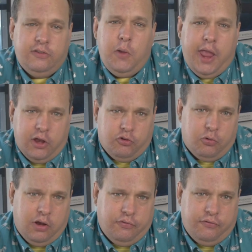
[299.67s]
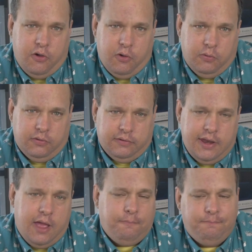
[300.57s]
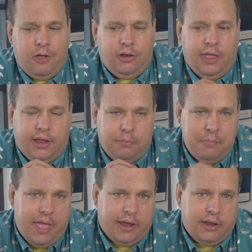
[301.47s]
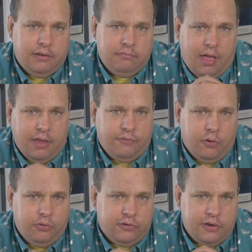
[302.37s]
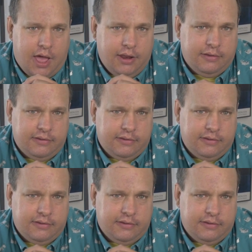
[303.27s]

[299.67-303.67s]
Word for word: to Android phones. Now, unlike Mac and iPhone, there's not a